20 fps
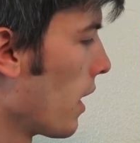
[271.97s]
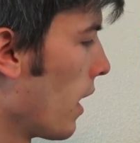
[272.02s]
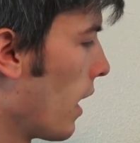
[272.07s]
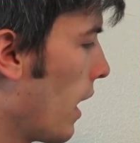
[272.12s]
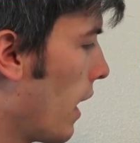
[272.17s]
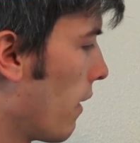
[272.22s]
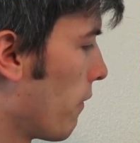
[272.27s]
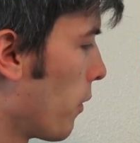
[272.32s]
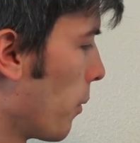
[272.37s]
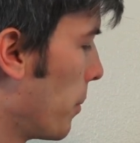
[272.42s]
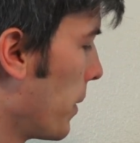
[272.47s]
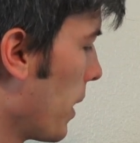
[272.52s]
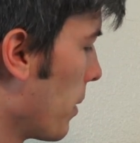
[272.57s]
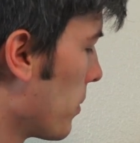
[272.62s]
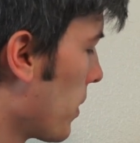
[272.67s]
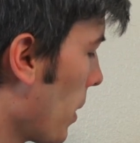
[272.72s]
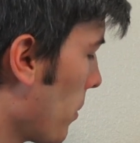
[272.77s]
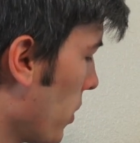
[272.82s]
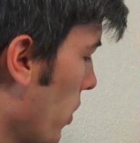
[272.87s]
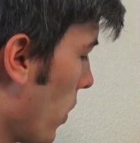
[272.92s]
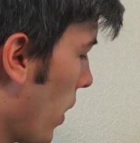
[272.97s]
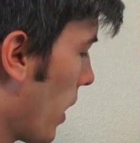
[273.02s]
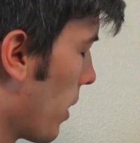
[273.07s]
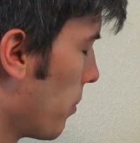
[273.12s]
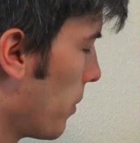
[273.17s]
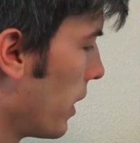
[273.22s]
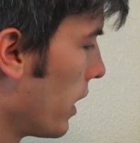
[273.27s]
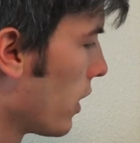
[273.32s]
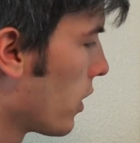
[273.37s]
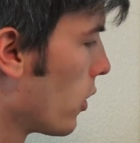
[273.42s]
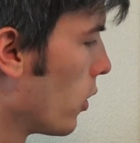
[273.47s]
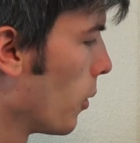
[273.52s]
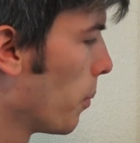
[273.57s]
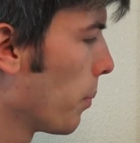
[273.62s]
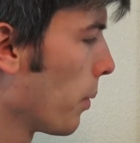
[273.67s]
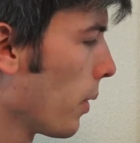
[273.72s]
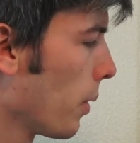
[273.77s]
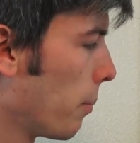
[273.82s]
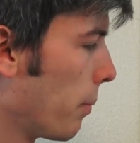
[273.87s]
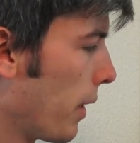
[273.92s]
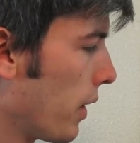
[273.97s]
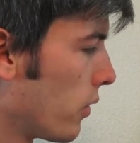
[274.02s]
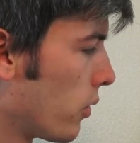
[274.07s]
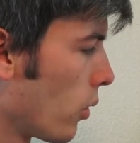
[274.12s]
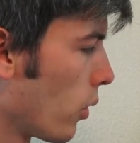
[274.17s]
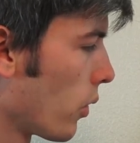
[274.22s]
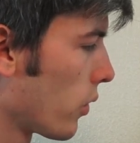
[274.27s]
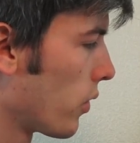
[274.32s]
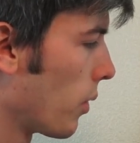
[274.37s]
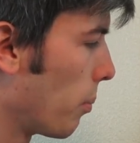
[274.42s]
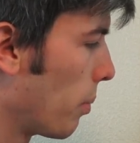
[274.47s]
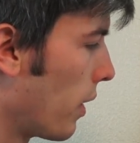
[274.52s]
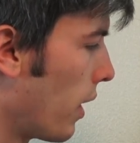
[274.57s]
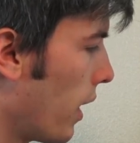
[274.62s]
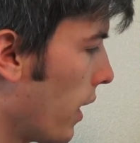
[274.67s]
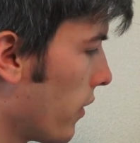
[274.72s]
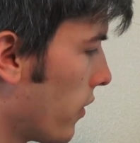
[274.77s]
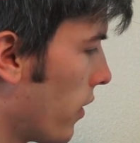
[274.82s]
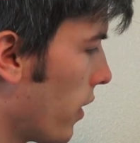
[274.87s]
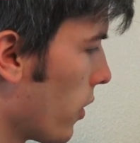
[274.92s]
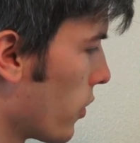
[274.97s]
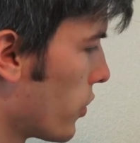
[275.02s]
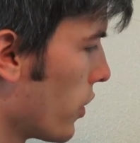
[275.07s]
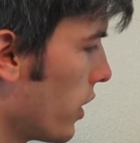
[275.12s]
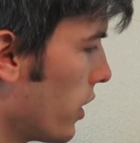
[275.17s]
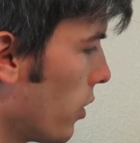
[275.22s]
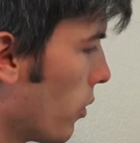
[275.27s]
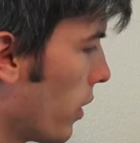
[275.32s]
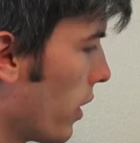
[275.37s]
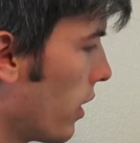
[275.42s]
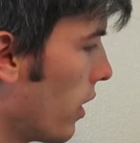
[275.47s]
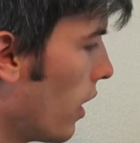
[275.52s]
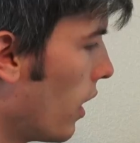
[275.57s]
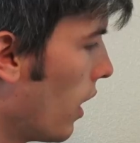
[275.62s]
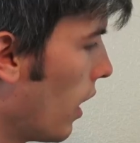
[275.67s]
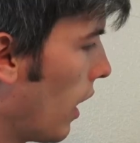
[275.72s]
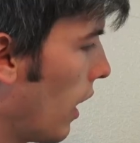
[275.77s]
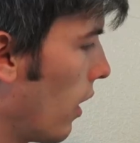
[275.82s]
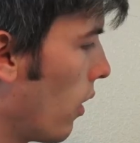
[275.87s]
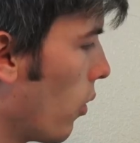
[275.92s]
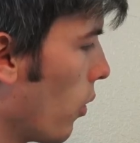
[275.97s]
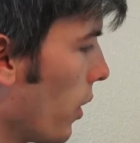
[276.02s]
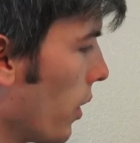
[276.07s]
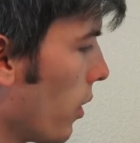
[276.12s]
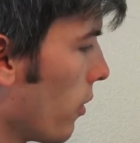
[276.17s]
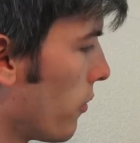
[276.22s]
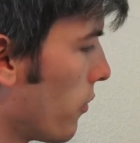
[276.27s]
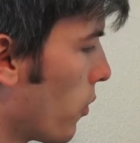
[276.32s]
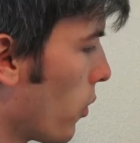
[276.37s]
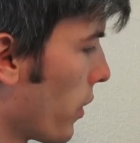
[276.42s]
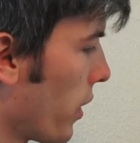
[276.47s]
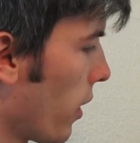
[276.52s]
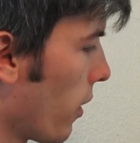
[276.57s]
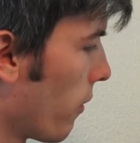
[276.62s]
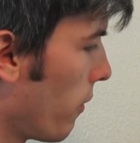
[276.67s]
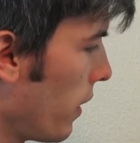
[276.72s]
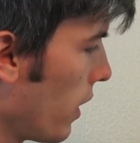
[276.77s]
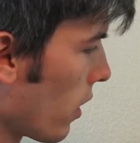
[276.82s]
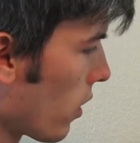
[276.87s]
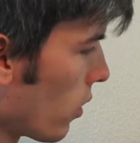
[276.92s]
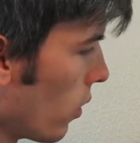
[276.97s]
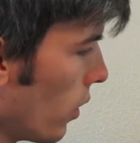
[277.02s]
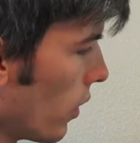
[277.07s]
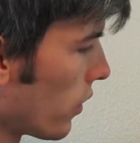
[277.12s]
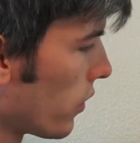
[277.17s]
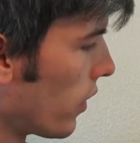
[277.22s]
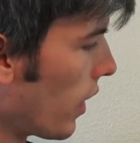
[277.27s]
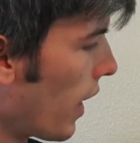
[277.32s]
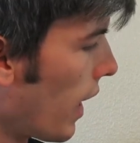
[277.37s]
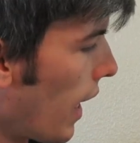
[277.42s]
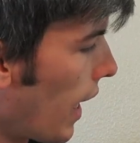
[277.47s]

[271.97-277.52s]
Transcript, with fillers: Uh, for B M W and Mini Cooper, Pennzoil supplies their genuine uh, oil for their vehicles.